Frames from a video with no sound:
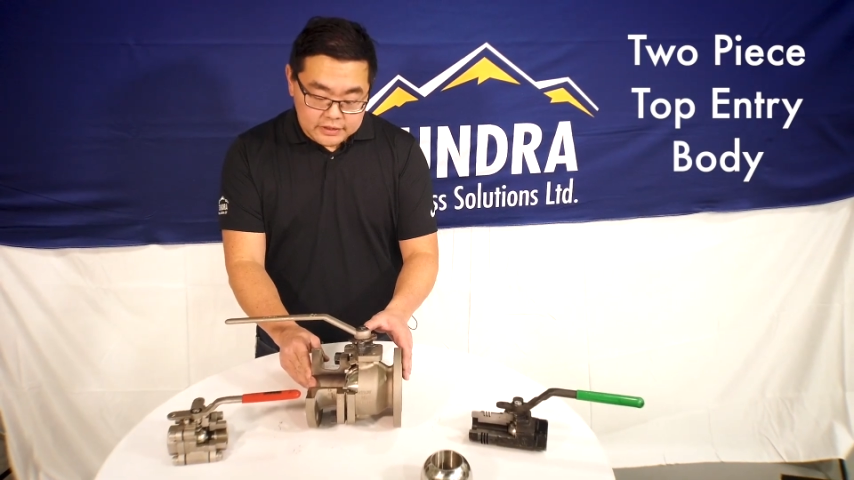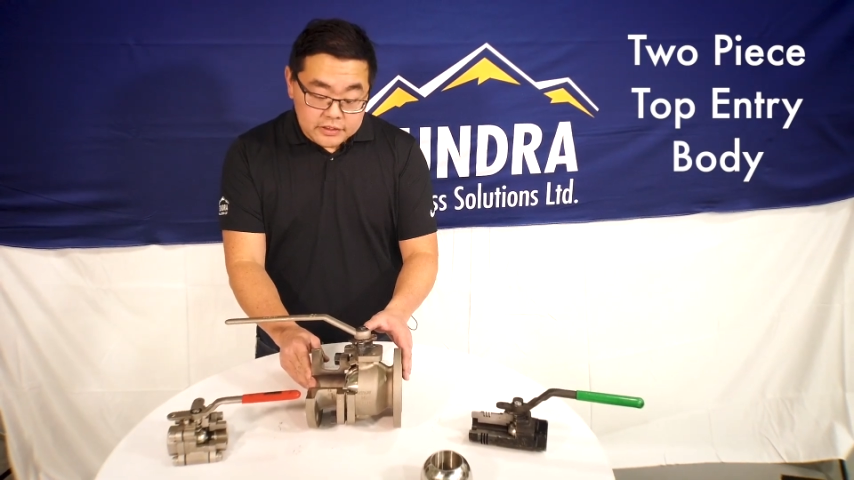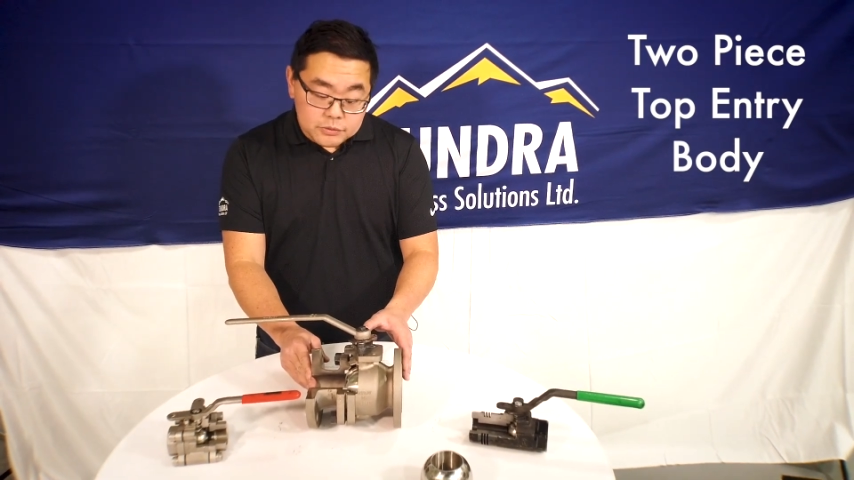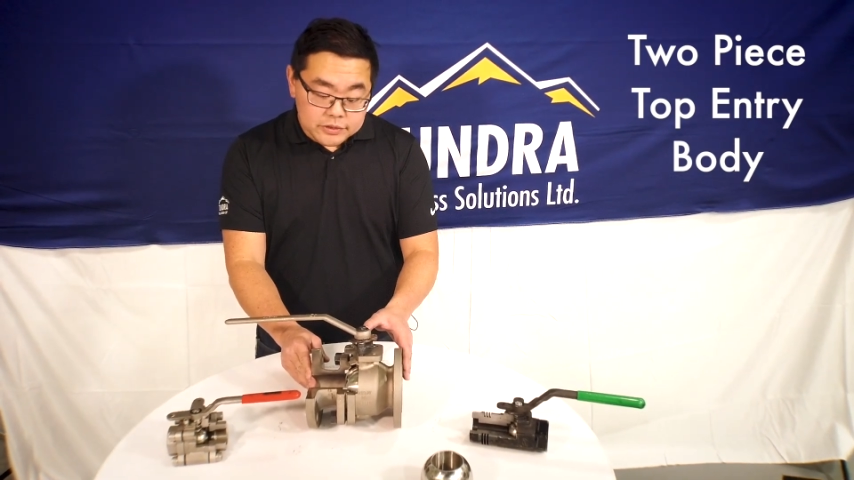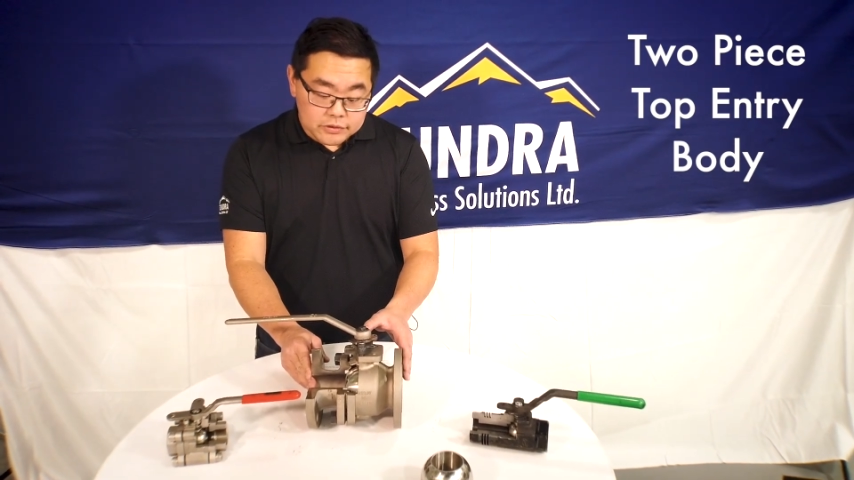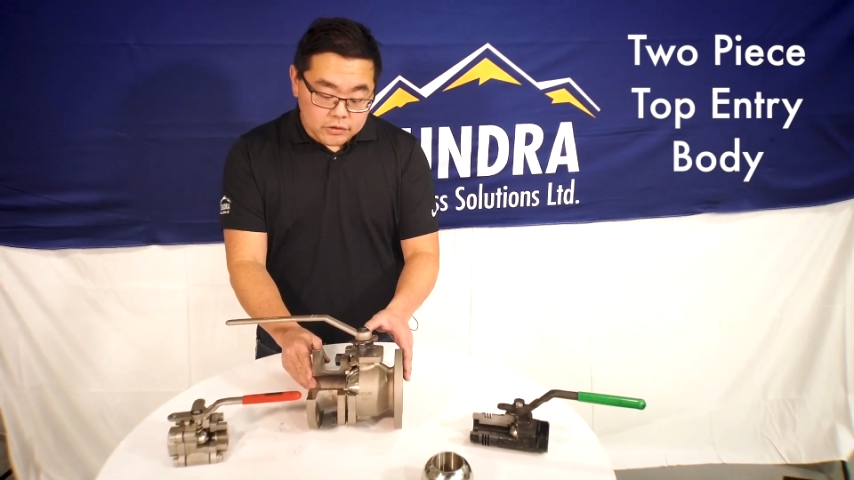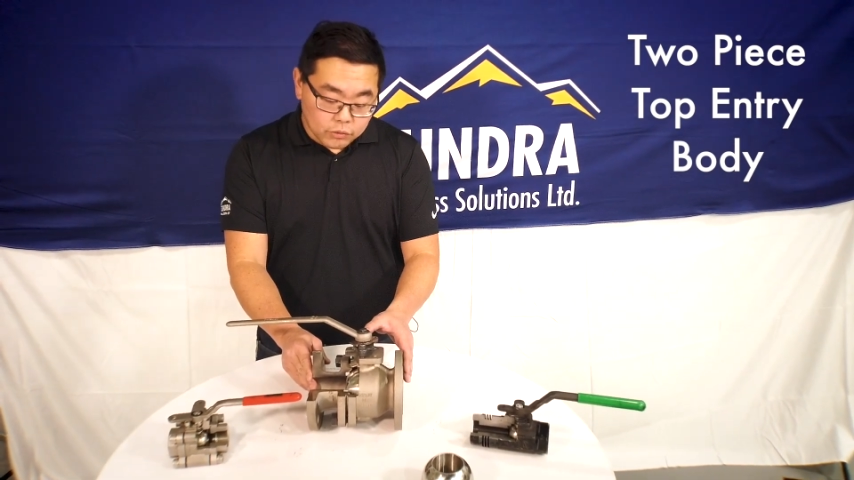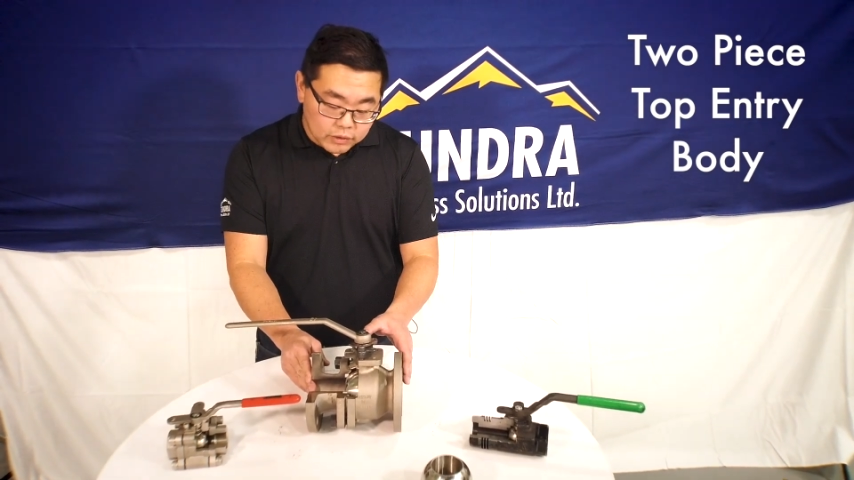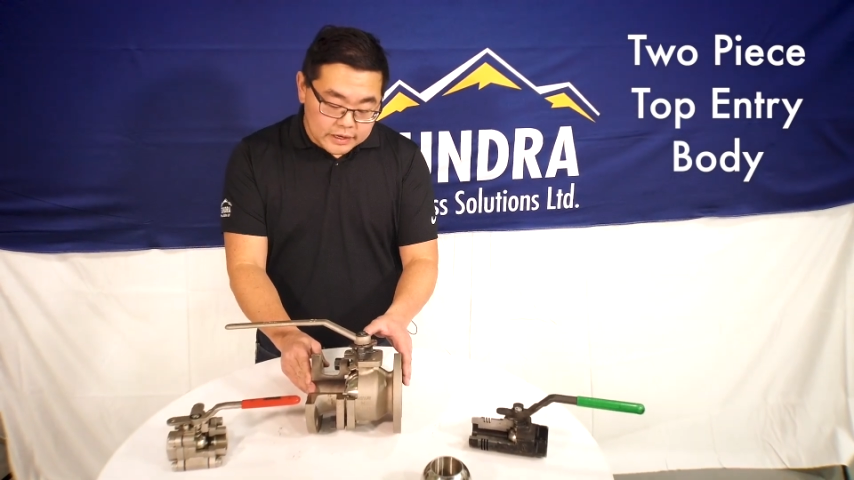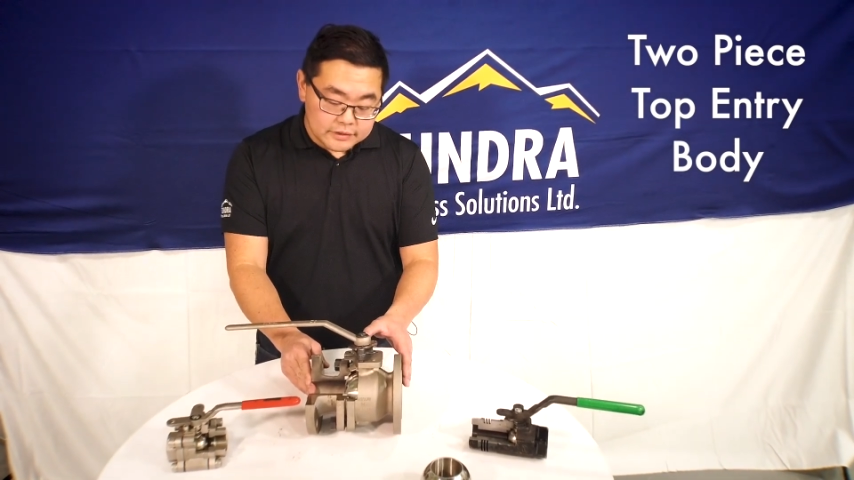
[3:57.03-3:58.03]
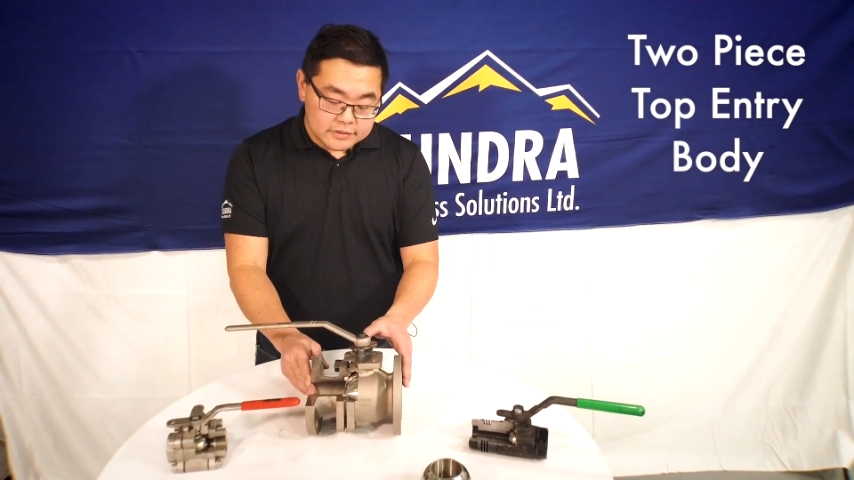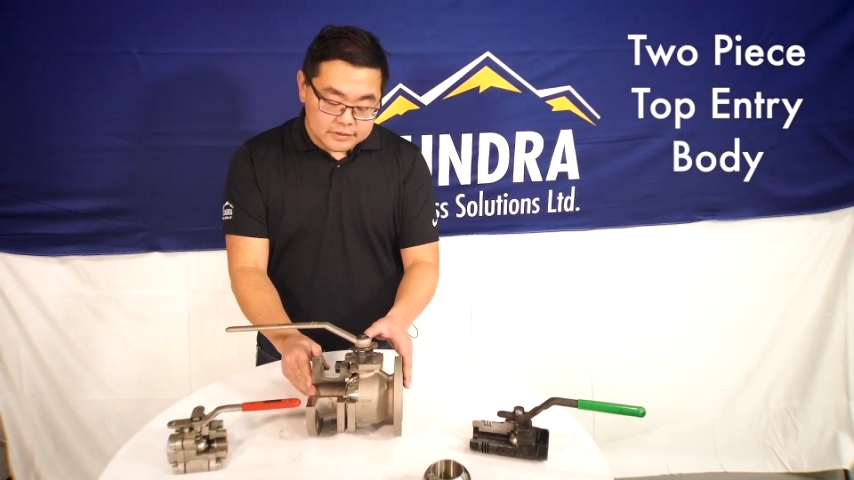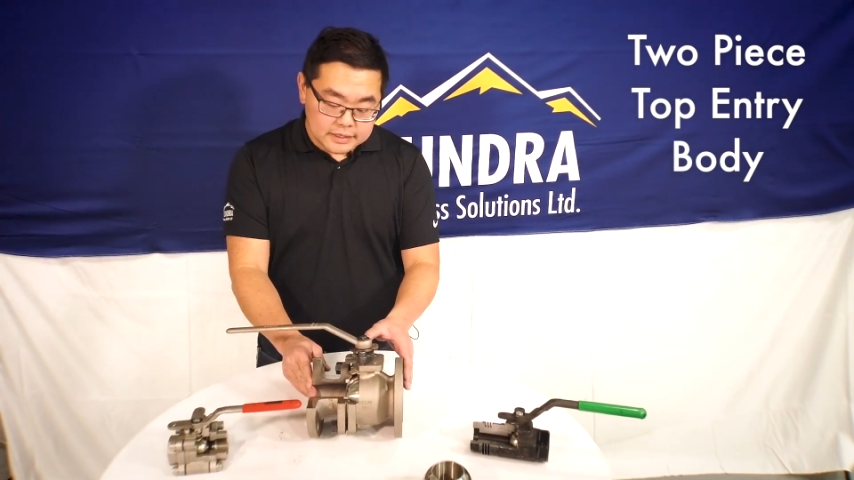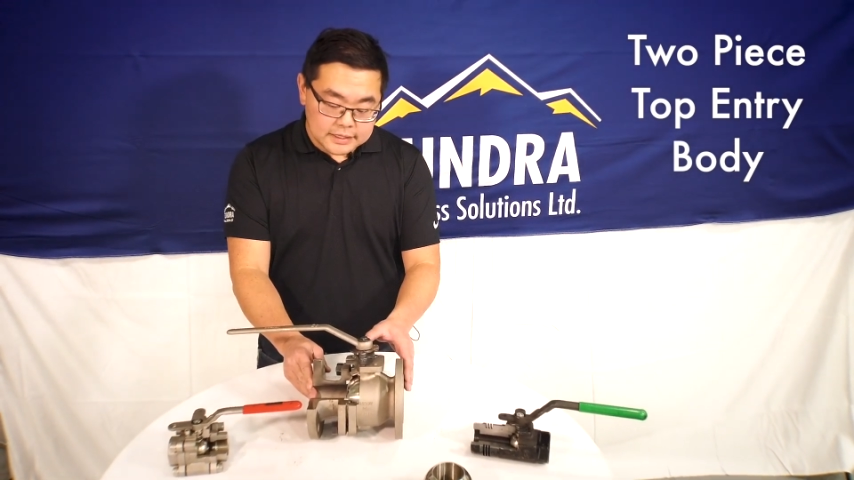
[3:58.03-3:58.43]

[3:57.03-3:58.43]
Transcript: These ones are great.